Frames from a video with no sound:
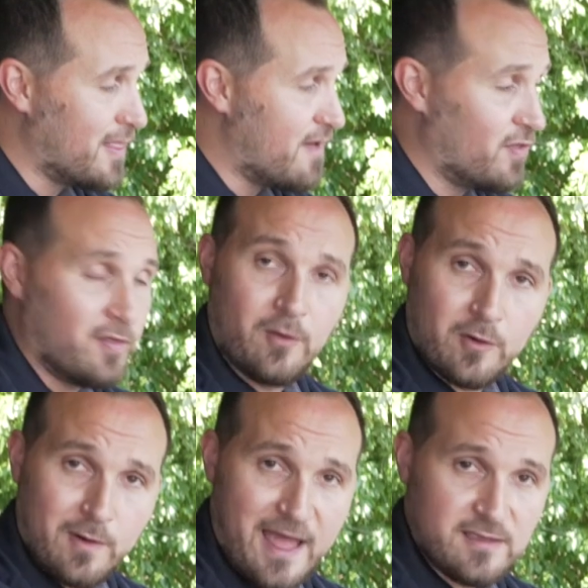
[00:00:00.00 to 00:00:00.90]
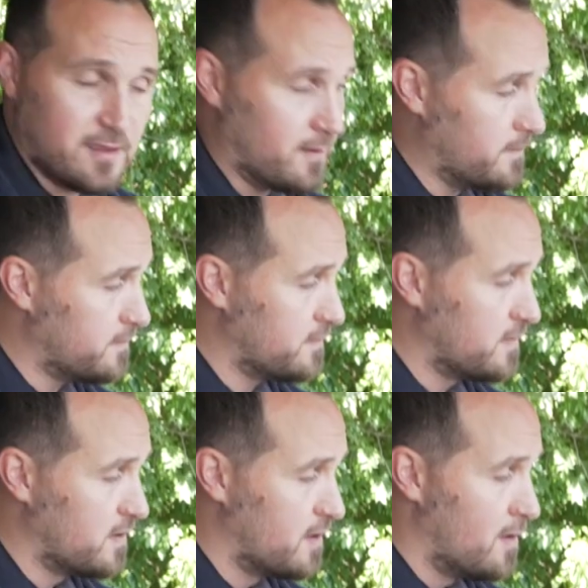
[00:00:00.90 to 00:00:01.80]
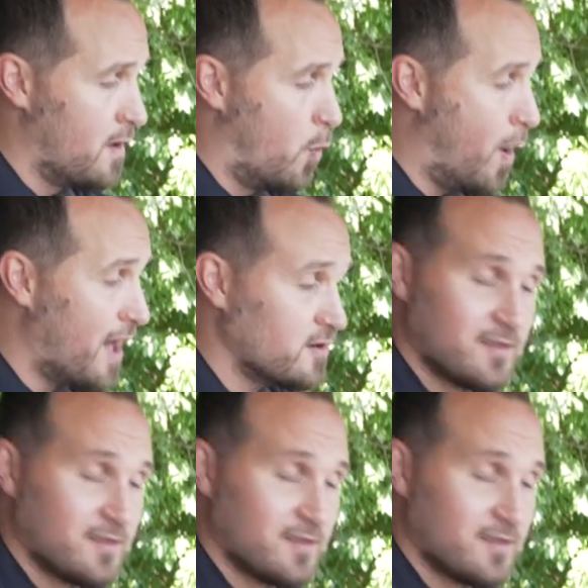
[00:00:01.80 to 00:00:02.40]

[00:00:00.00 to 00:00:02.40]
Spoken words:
level or rising. Water